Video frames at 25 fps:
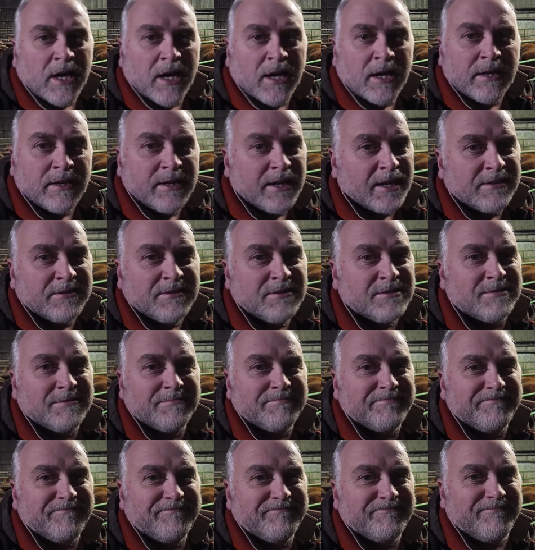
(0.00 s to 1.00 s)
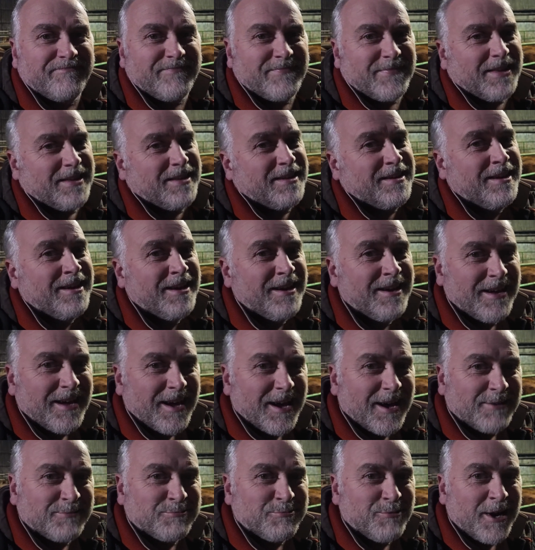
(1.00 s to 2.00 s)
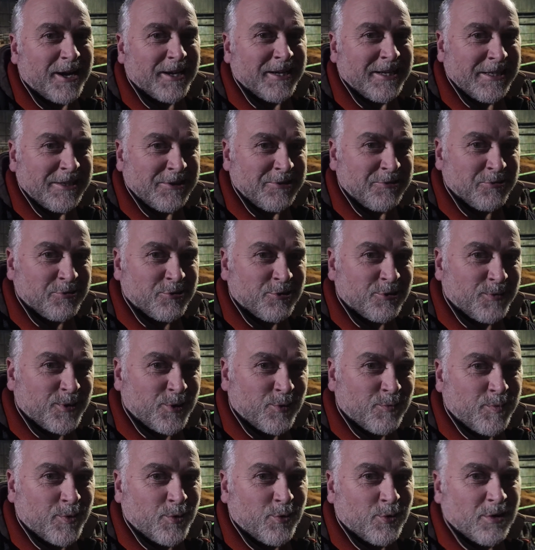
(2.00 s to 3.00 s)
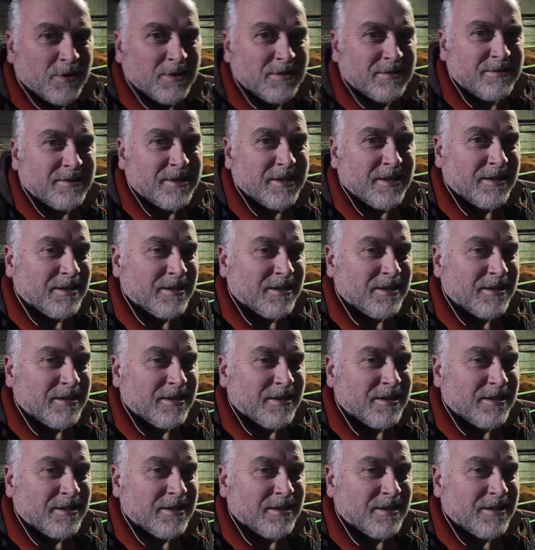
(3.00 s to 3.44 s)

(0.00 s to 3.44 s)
on. That's one thing sure about bulls.